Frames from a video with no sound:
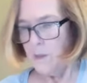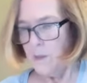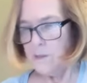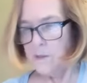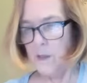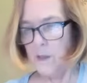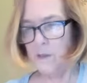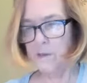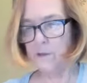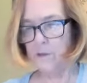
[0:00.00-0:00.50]

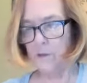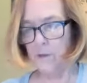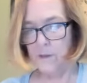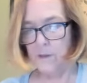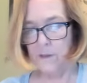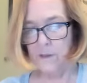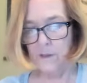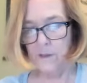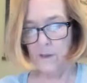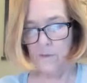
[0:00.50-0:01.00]
It's all
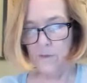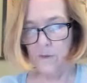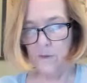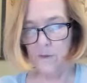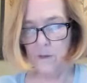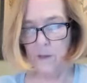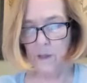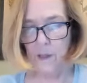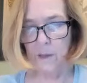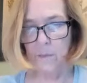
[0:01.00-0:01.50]
sterling
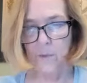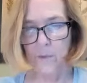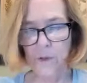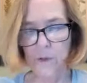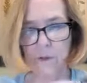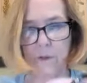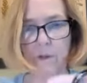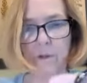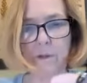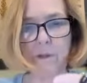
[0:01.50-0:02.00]
silver. I put
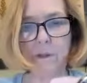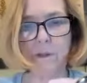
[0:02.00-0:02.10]
it on